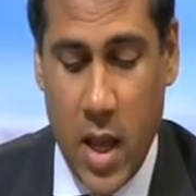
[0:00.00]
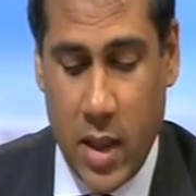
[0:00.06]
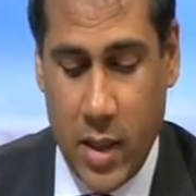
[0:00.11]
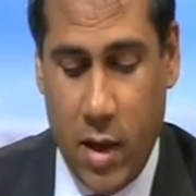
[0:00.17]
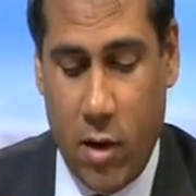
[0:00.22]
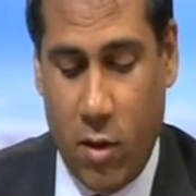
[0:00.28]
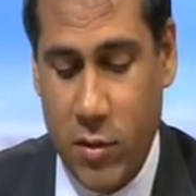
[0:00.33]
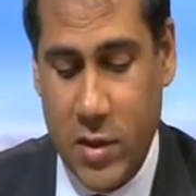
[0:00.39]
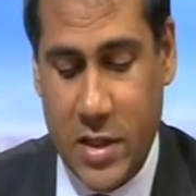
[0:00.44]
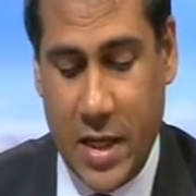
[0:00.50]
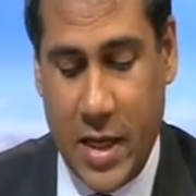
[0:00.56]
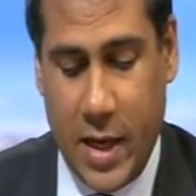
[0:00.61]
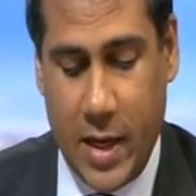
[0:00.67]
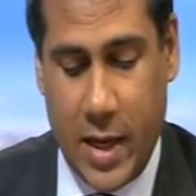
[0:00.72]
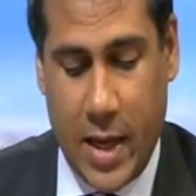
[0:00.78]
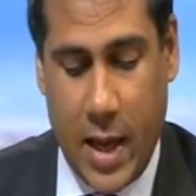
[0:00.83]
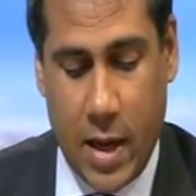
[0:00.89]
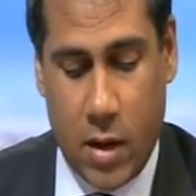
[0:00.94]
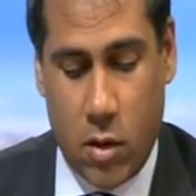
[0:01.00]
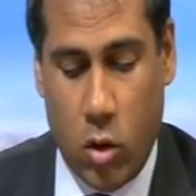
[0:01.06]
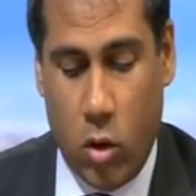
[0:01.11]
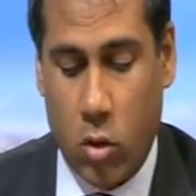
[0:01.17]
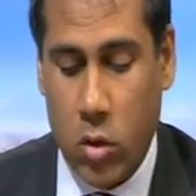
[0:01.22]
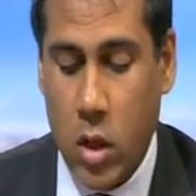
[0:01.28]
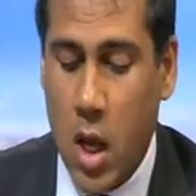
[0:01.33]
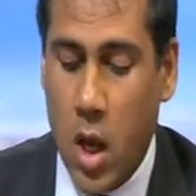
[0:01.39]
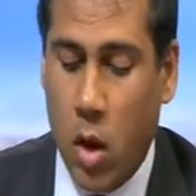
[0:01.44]
They're obviously going to get
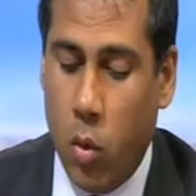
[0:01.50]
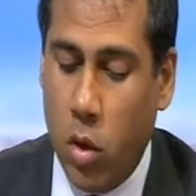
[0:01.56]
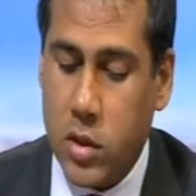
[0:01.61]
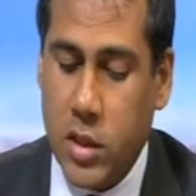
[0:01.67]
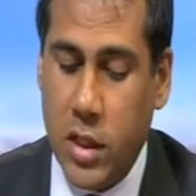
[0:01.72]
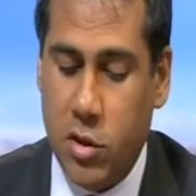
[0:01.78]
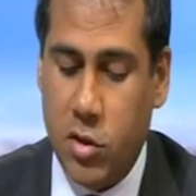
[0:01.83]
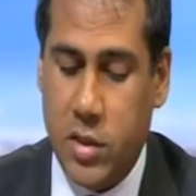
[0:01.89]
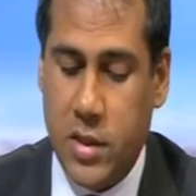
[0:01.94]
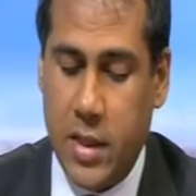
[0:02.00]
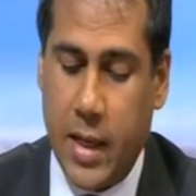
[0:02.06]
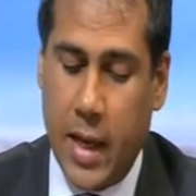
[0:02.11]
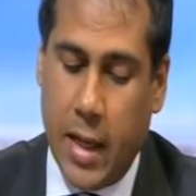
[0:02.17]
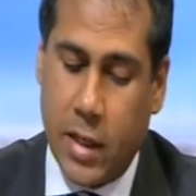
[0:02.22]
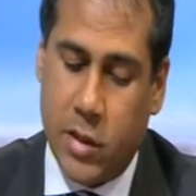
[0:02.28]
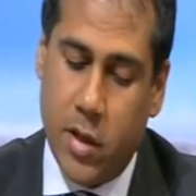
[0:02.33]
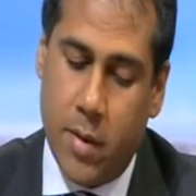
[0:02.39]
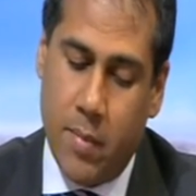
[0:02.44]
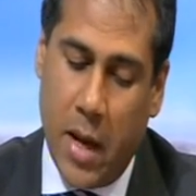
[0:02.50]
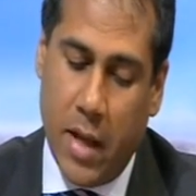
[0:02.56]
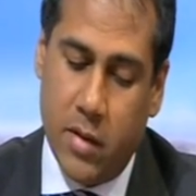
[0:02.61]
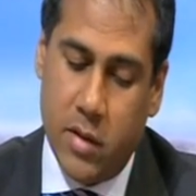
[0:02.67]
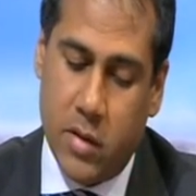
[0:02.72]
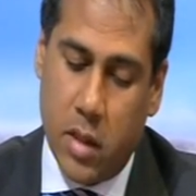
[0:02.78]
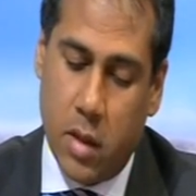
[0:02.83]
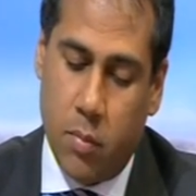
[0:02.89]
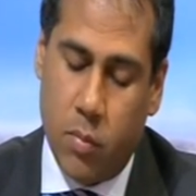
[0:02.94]
caught. What's interesting actually about
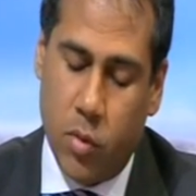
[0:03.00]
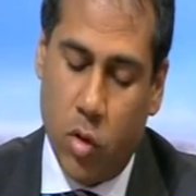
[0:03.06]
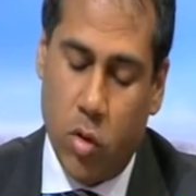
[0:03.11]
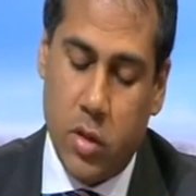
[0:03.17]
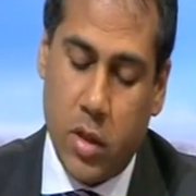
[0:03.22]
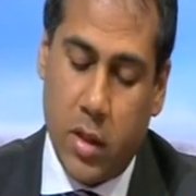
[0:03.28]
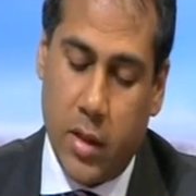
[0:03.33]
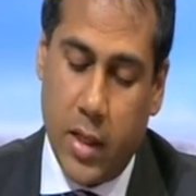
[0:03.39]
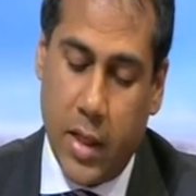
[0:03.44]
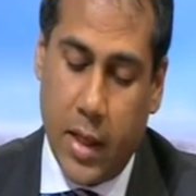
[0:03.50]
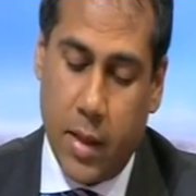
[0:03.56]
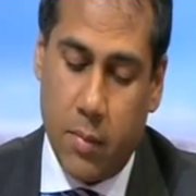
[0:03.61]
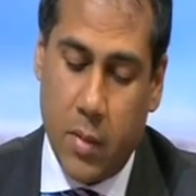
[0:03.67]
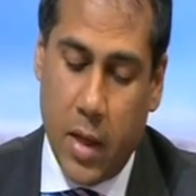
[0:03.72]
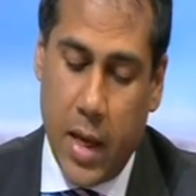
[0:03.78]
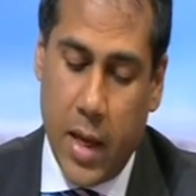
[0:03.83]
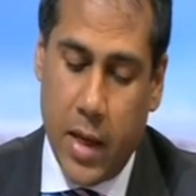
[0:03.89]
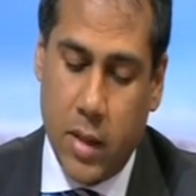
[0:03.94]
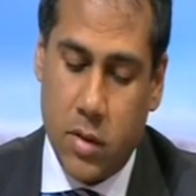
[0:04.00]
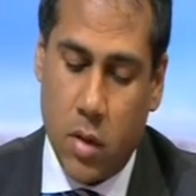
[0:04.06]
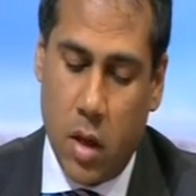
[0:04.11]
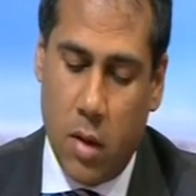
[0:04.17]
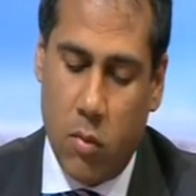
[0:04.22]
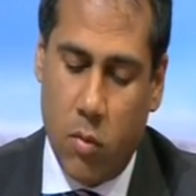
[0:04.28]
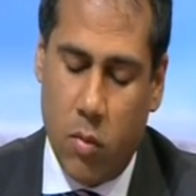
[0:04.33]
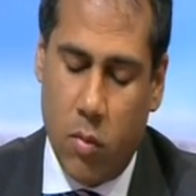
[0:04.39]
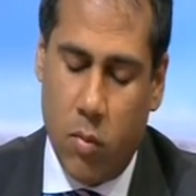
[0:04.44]
this in a broader theme is,
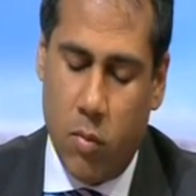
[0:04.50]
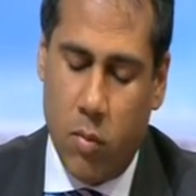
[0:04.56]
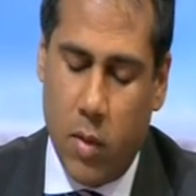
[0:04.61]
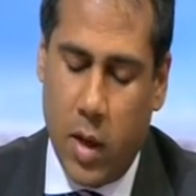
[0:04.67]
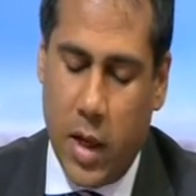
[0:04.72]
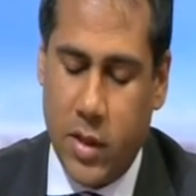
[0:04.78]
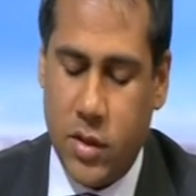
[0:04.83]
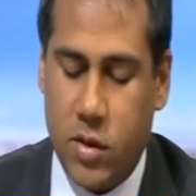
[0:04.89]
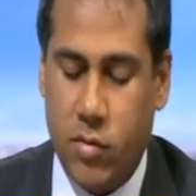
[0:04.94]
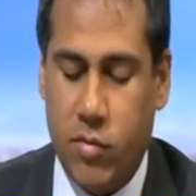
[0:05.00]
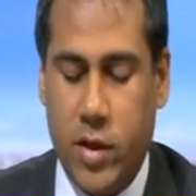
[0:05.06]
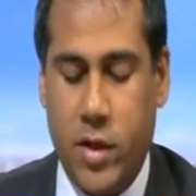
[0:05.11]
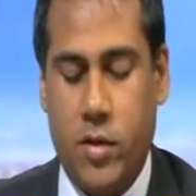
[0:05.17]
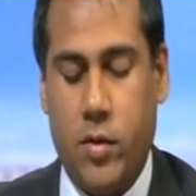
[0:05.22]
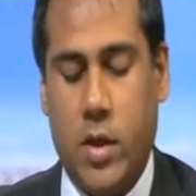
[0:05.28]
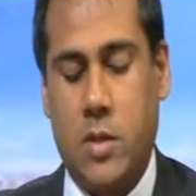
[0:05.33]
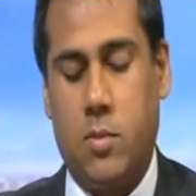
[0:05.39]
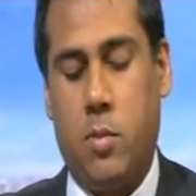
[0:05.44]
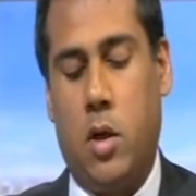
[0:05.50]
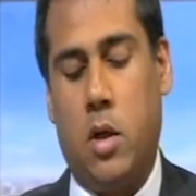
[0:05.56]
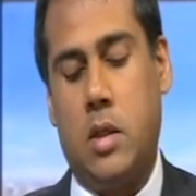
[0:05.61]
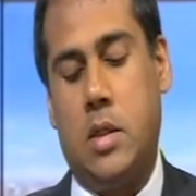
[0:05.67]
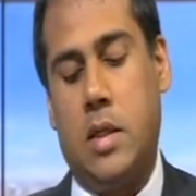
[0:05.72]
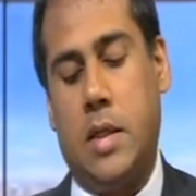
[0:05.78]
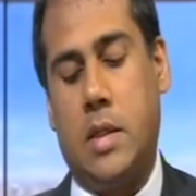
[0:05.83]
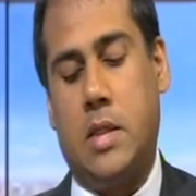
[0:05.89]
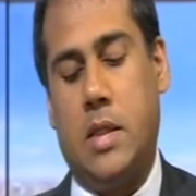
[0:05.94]
I used to read US
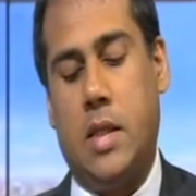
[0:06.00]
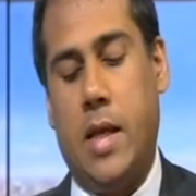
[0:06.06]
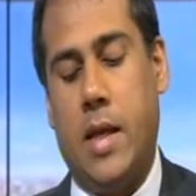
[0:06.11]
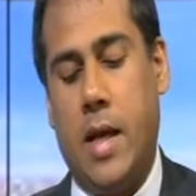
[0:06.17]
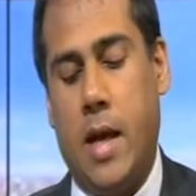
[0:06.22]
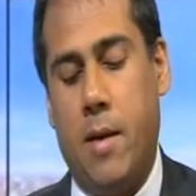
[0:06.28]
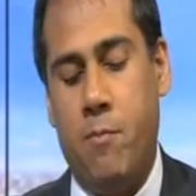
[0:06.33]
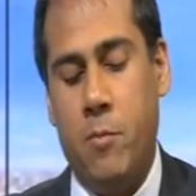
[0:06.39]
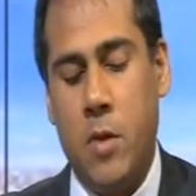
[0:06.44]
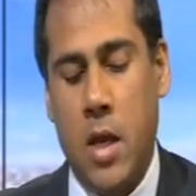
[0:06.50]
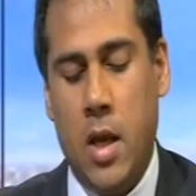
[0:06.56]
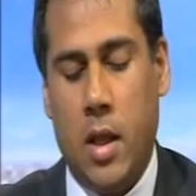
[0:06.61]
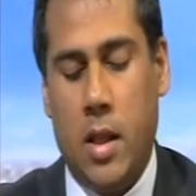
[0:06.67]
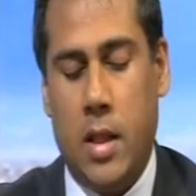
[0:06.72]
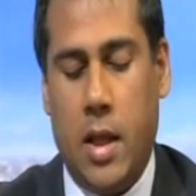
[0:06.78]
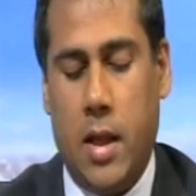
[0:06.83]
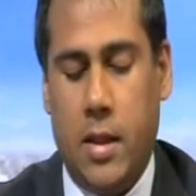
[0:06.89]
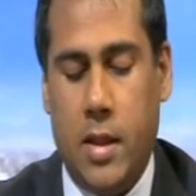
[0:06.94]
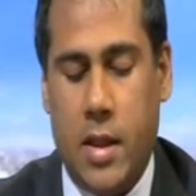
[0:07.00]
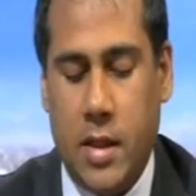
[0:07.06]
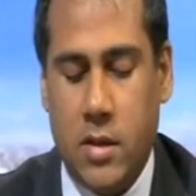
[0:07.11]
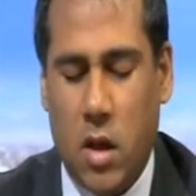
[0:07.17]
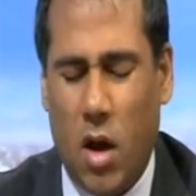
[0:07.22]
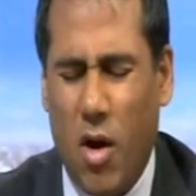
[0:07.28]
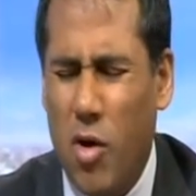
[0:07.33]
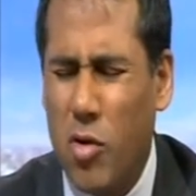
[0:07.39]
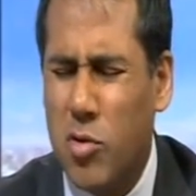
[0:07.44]
politics, there's
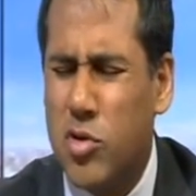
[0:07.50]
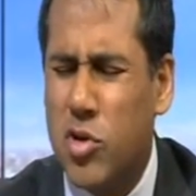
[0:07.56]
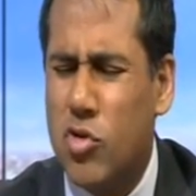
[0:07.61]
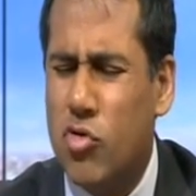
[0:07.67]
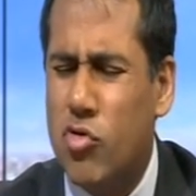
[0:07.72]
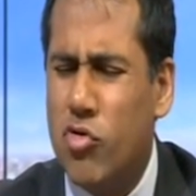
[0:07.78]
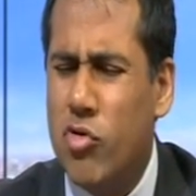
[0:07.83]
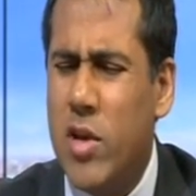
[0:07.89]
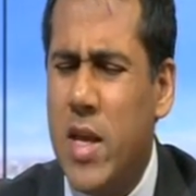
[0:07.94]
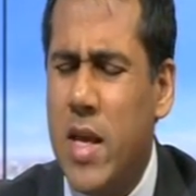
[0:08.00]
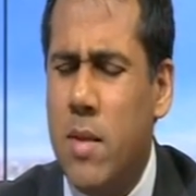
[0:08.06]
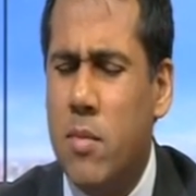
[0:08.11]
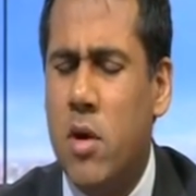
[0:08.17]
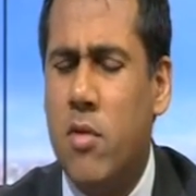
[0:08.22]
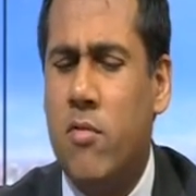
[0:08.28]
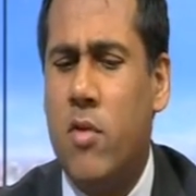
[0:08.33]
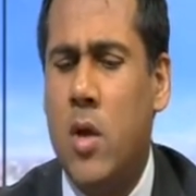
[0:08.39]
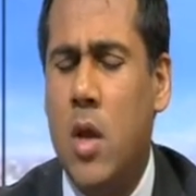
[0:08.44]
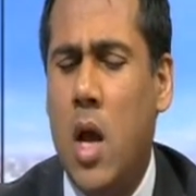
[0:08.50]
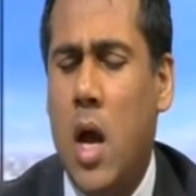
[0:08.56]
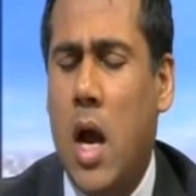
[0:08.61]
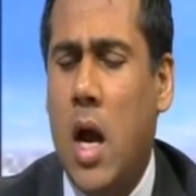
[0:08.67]
a whole stream of